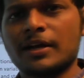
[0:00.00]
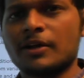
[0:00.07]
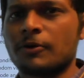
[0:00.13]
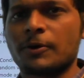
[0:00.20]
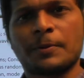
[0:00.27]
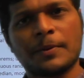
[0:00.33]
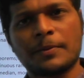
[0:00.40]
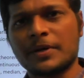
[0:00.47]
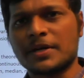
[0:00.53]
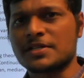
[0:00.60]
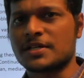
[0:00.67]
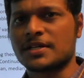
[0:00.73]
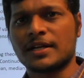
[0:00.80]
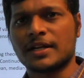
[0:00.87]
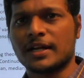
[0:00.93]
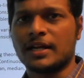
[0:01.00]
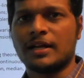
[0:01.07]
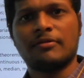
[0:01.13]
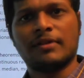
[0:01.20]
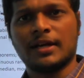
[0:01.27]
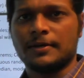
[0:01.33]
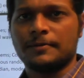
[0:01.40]
your preparation in any
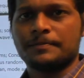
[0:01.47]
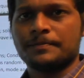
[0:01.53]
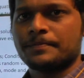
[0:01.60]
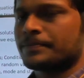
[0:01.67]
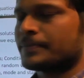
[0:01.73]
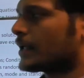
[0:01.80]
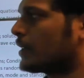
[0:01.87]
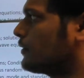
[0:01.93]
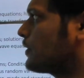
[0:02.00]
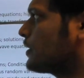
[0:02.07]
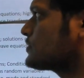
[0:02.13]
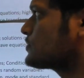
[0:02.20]
way okay so